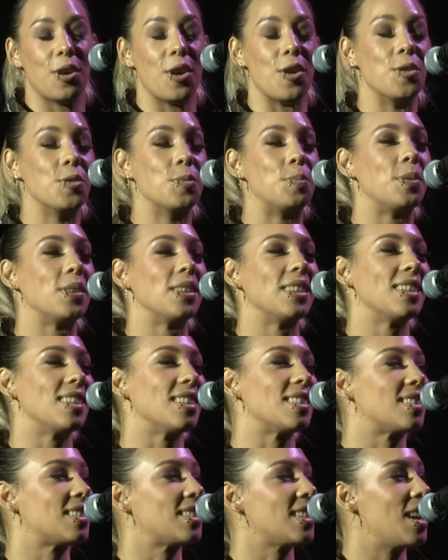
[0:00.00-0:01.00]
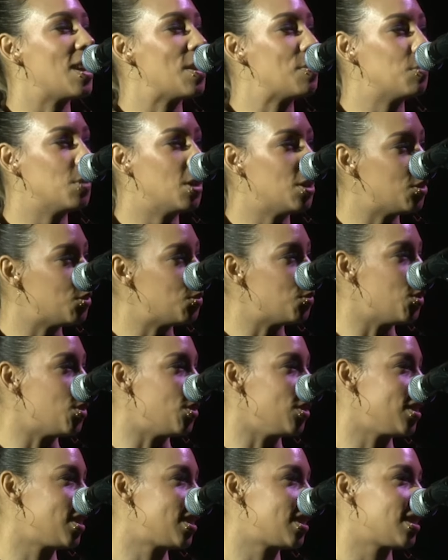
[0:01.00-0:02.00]
open the SAMA
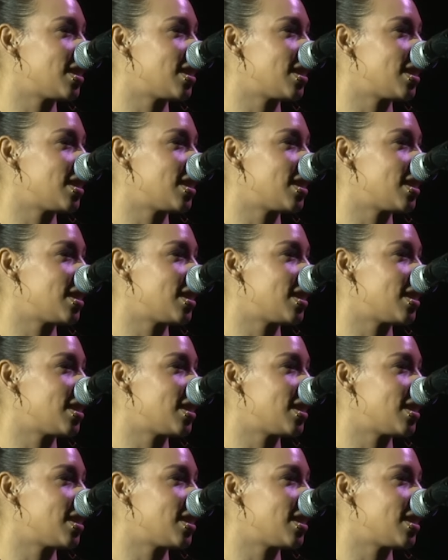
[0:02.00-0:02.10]
Awards.